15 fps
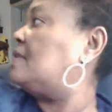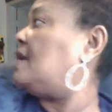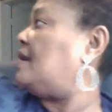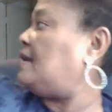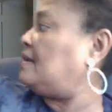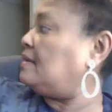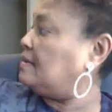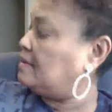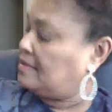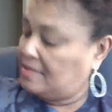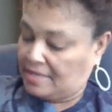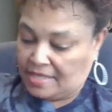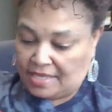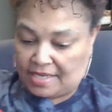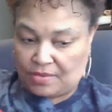Okay,
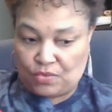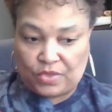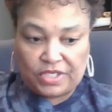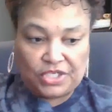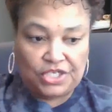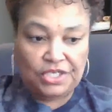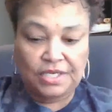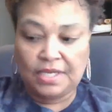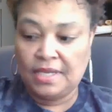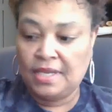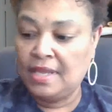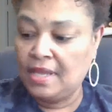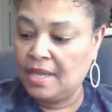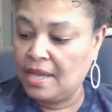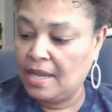can't reach it.
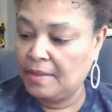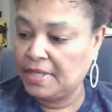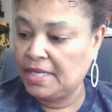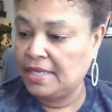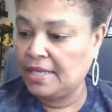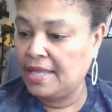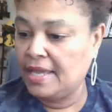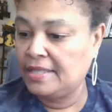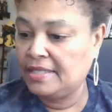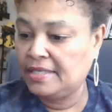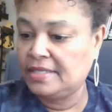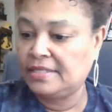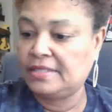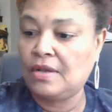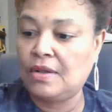I'm gonna line
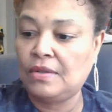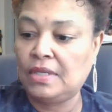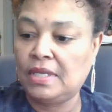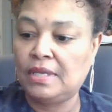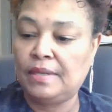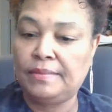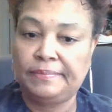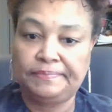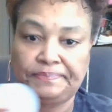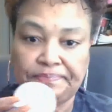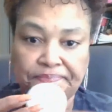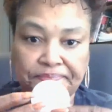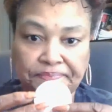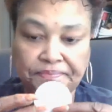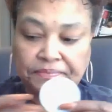these all up
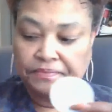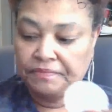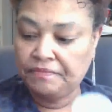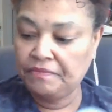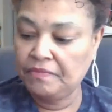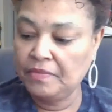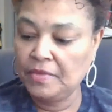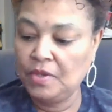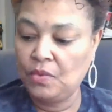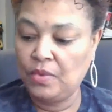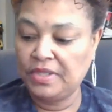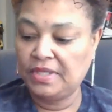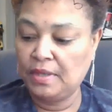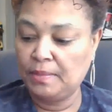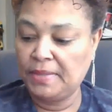
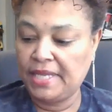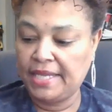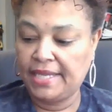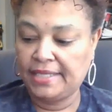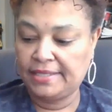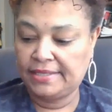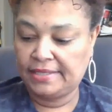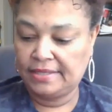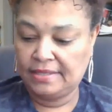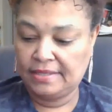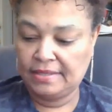with their blanks.